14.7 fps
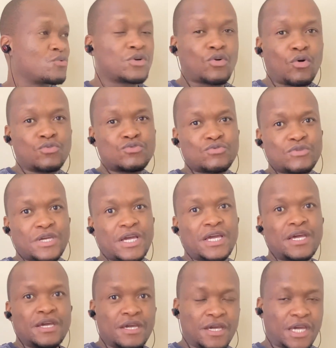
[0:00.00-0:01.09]
go to the
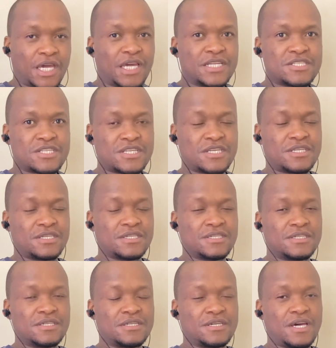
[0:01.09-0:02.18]
ANC.
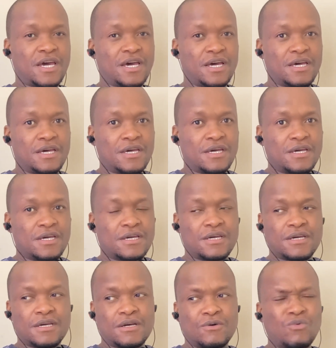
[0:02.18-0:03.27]
Eh?
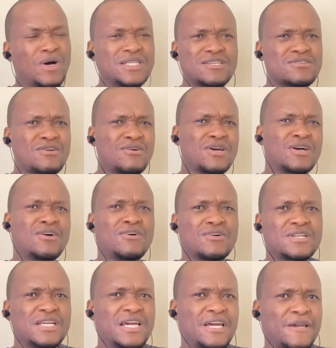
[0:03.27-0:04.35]
What is going on
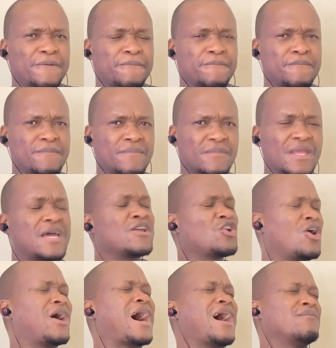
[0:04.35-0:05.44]
here?
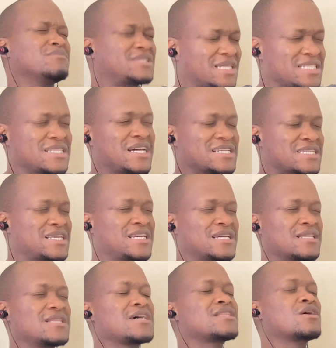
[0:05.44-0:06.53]
No, I'm just asking.
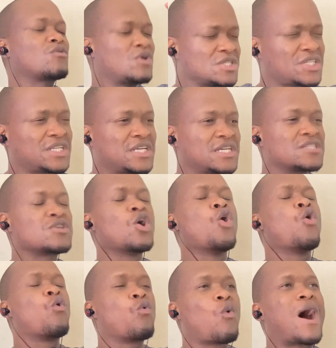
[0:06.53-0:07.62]
The question is,
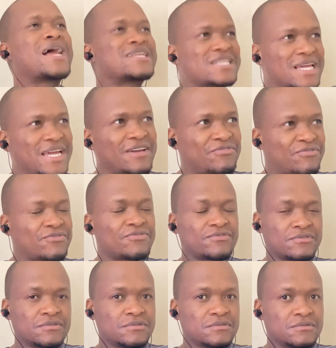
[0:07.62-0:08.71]
what if,
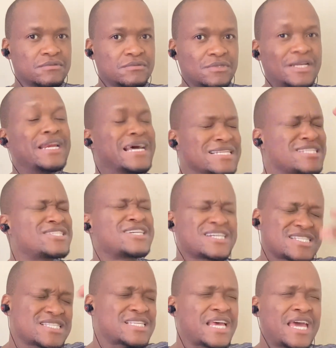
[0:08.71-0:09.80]
let's
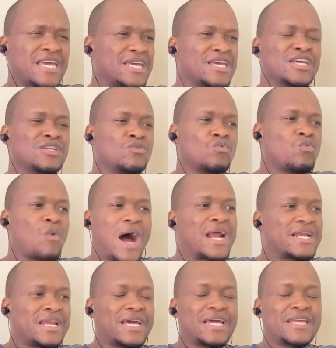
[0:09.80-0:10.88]
just say in
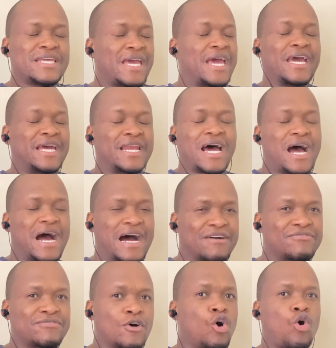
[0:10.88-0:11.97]
1 year and a
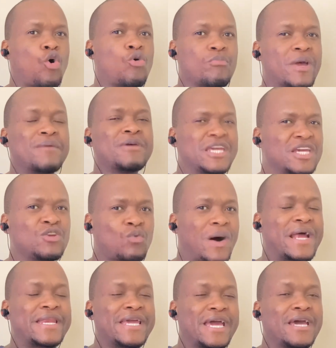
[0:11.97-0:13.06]
half, or maybe in
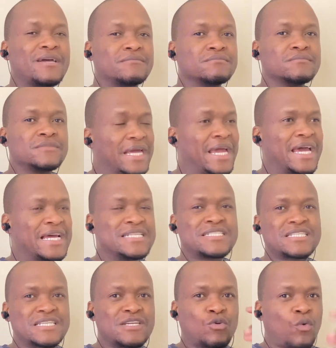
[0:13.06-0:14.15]
1 year, the
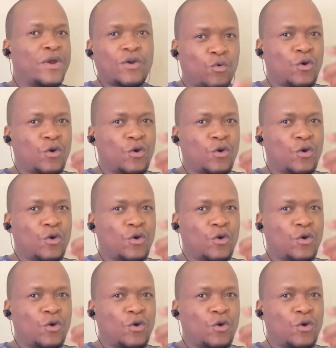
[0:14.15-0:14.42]
ANC, quick,